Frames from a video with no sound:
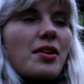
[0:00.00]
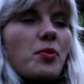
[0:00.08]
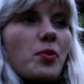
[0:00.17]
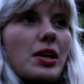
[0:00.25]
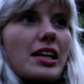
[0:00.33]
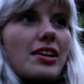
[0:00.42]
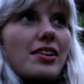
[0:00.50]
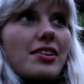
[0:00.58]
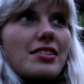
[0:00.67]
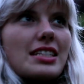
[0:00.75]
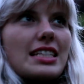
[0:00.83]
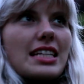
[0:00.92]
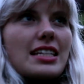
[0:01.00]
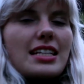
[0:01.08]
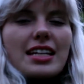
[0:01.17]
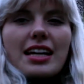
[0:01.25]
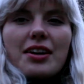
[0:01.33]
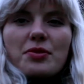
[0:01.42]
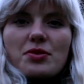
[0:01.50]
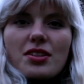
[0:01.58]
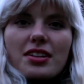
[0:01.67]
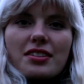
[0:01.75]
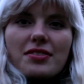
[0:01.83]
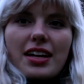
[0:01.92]
We are sitting
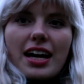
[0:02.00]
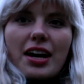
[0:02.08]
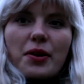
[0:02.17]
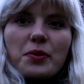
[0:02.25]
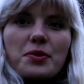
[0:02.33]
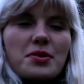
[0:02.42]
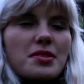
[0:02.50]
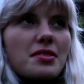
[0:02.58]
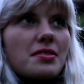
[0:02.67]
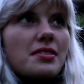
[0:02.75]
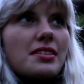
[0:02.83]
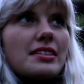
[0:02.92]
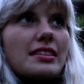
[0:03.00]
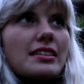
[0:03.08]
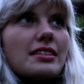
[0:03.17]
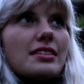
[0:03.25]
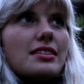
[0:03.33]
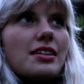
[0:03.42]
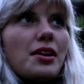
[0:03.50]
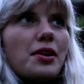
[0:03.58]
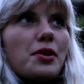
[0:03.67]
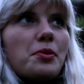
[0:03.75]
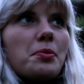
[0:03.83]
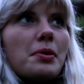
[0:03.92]
outside of the house,
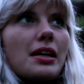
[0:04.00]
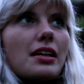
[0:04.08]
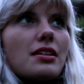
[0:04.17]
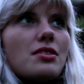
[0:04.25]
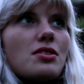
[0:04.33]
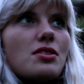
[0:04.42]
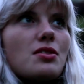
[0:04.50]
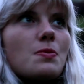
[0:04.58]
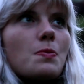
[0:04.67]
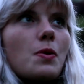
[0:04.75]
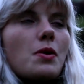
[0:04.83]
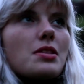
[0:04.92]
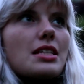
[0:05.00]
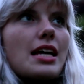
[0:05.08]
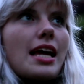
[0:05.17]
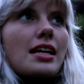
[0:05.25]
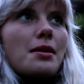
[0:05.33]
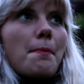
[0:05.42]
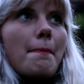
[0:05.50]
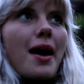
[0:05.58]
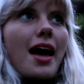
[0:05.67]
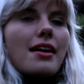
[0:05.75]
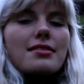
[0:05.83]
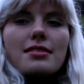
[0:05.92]
hoping to spot any
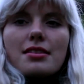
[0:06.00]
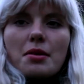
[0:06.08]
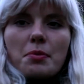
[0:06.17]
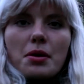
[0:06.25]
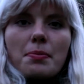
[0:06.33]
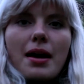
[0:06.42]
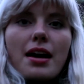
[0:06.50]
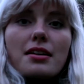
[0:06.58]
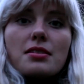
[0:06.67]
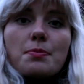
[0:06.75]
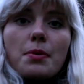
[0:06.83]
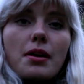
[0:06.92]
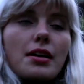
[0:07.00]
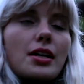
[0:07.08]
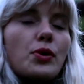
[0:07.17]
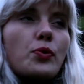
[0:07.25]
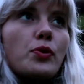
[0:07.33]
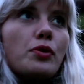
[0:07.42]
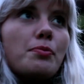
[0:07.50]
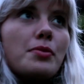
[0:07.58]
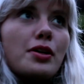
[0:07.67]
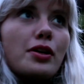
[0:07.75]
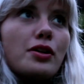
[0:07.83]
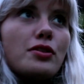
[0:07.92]
bats that may pass by or
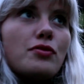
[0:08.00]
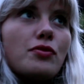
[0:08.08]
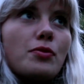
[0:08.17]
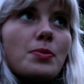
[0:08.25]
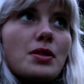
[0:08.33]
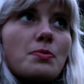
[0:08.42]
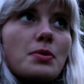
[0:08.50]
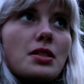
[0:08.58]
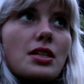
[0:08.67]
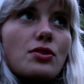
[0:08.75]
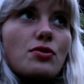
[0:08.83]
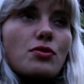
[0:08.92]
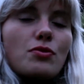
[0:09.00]
emerge from this potential